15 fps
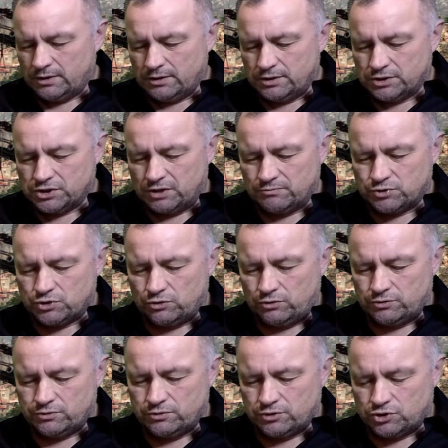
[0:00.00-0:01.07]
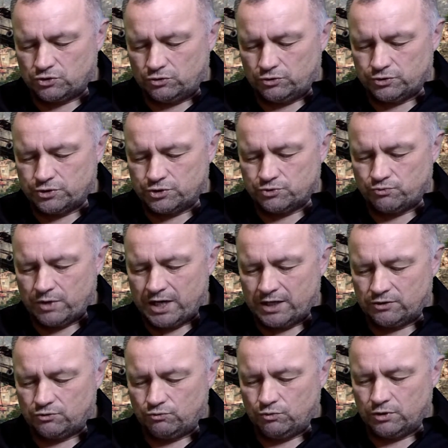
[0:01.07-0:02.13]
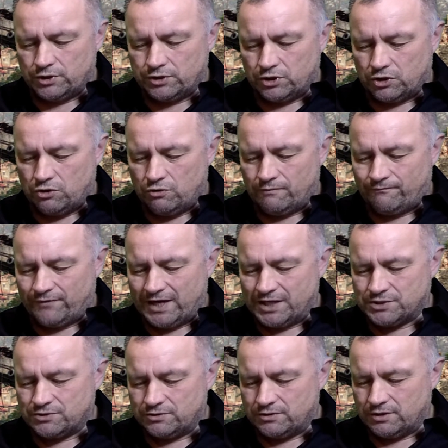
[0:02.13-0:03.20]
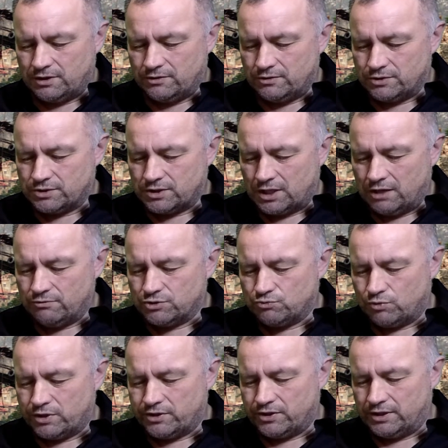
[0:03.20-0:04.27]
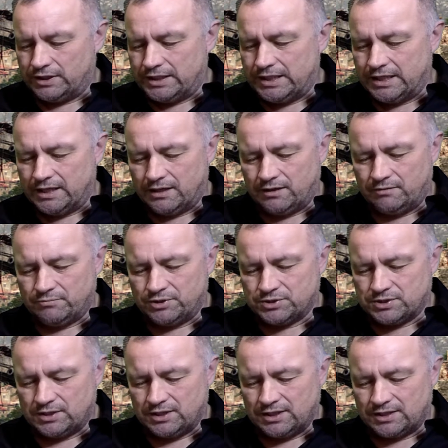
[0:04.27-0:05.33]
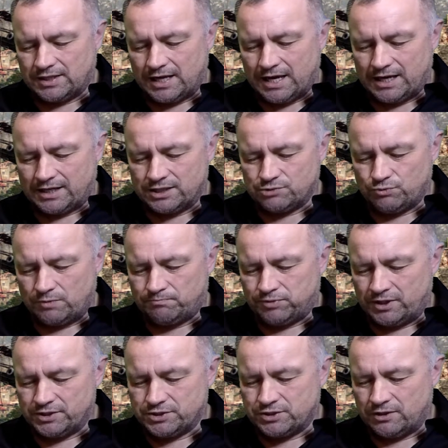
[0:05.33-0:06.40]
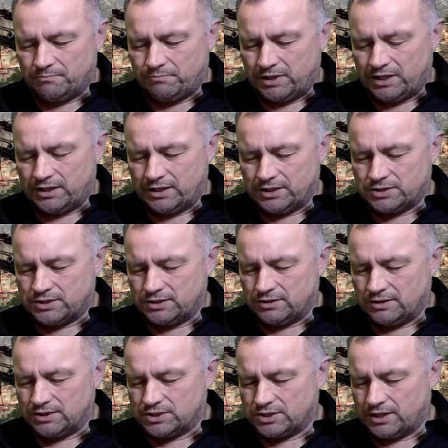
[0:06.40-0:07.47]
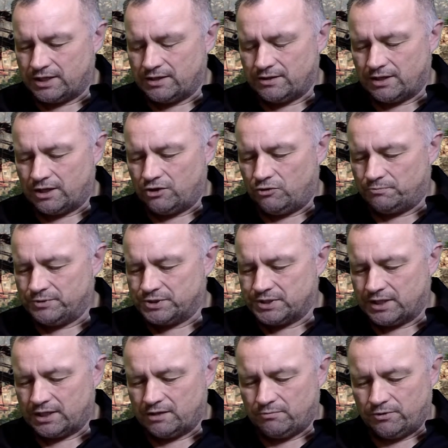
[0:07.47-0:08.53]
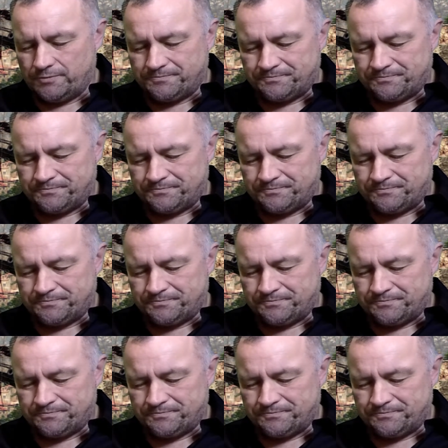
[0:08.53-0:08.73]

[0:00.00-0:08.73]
Some soldiers ran toward the goat faster than others. I was one of the lead elements of the attack as we plunged our bayonets into the side of the helpless animal.